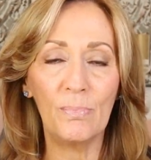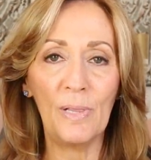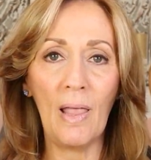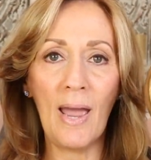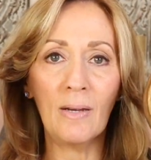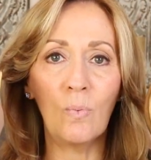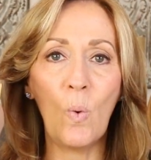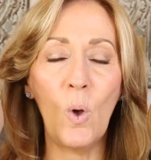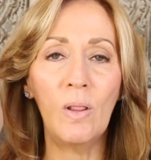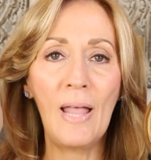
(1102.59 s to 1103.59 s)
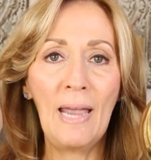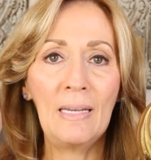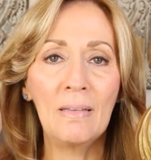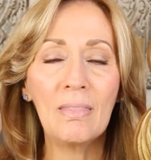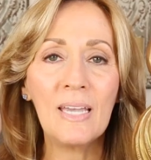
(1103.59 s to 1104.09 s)
plaque wall
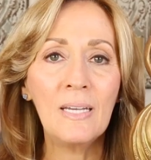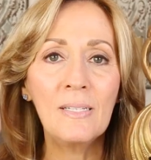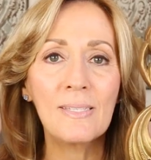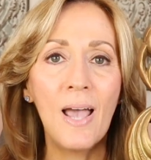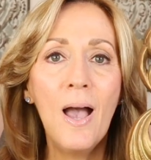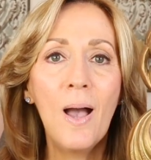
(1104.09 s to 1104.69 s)
hanging things,